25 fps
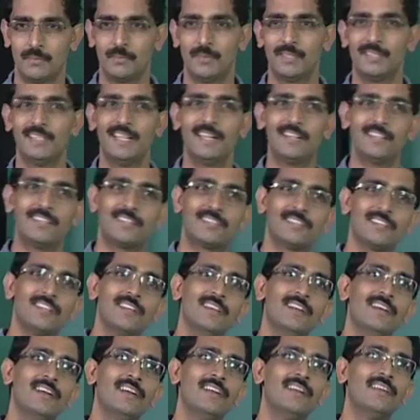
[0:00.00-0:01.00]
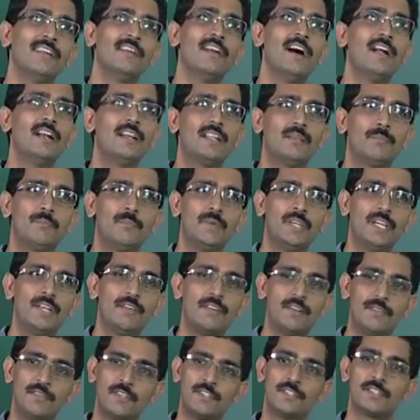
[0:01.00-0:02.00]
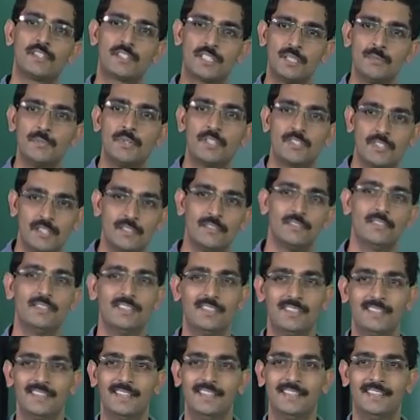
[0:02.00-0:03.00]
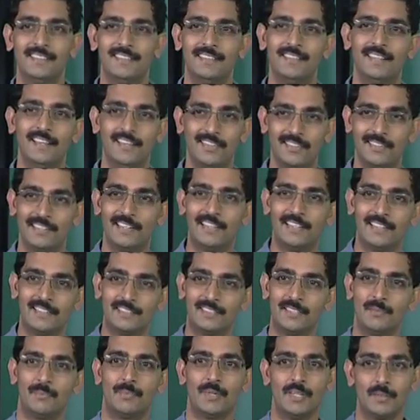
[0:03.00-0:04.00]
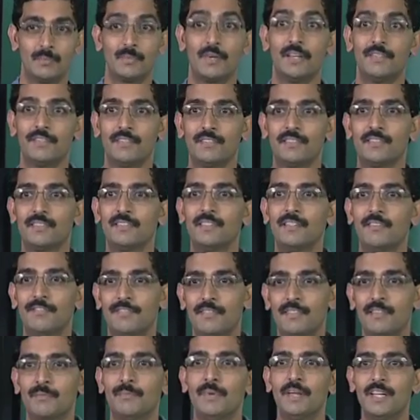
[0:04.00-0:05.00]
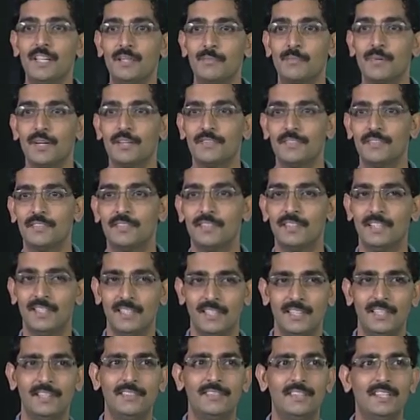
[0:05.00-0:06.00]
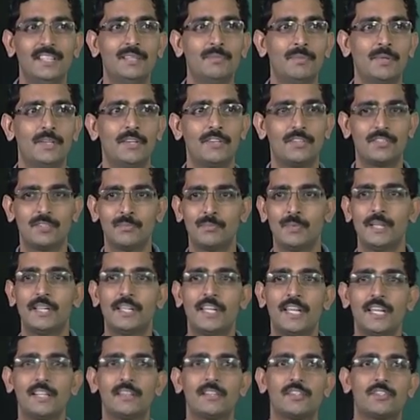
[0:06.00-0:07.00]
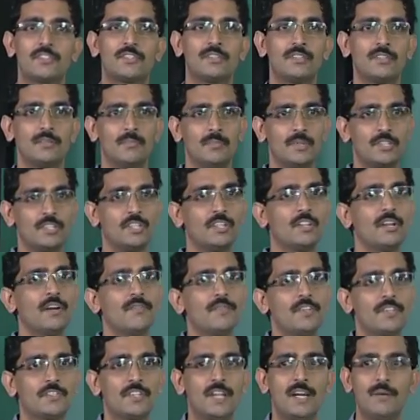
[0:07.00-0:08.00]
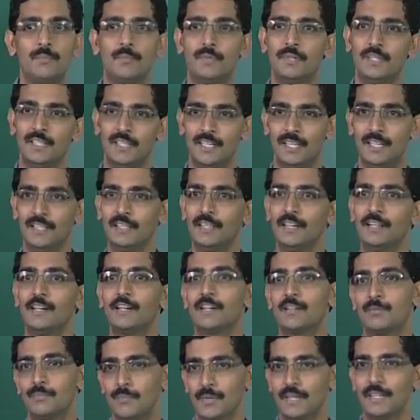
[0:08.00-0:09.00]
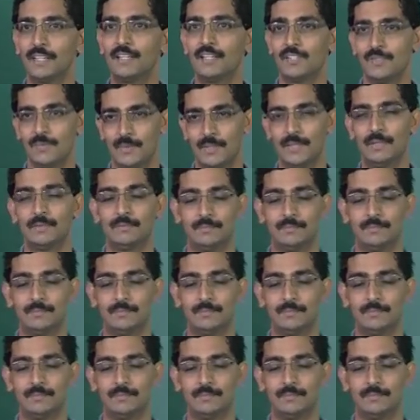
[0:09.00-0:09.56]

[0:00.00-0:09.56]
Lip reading: but that is not the behavior of the system itself, right? That is like a separate process. The repairing process is independent. You simply take this machine off the shop and get it repaired elsewhere.